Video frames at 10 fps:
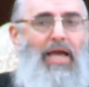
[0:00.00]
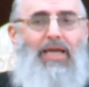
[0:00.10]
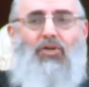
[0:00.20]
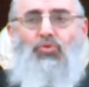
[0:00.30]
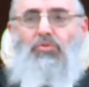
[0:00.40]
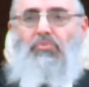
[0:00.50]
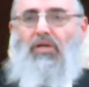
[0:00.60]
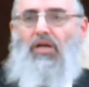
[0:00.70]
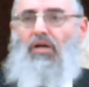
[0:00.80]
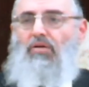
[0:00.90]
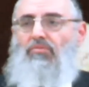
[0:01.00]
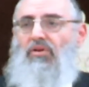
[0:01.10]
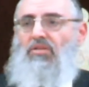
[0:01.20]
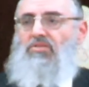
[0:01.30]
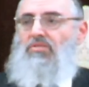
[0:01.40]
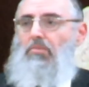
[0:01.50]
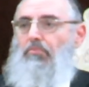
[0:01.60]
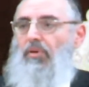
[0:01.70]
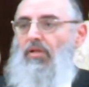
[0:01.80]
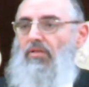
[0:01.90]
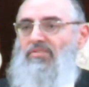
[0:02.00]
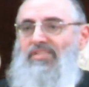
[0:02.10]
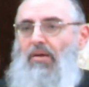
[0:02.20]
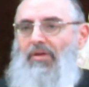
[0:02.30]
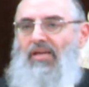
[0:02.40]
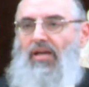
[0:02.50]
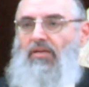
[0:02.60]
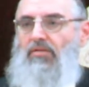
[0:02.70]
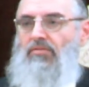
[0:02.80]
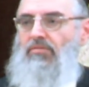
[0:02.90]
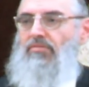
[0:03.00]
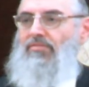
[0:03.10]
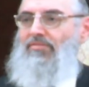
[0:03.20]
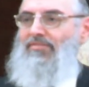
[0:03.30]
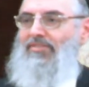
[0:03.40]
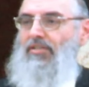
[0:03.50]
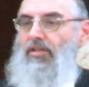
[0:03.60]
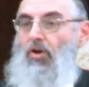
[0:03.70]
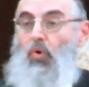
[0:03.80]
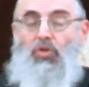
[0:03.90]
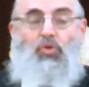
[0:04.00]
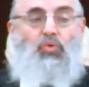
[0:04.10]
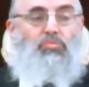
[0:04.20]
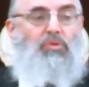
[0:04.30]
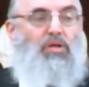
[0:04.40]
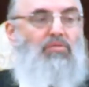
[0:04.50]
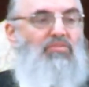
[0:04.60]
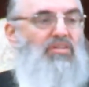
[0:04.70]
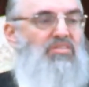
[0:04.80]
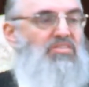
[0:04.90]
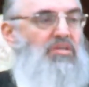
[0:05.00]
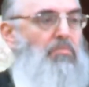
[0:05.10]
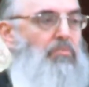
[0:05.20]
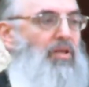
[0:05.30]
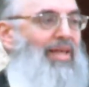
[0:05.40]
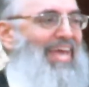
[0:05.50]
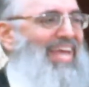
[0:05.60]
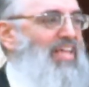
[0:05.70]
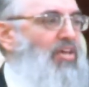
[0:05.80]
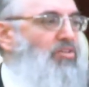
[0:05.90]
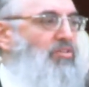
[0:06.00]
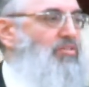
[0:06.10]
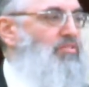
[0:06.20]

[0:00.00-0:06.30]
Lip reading: It could be a very simple stomachache, or it could be a very simple headache.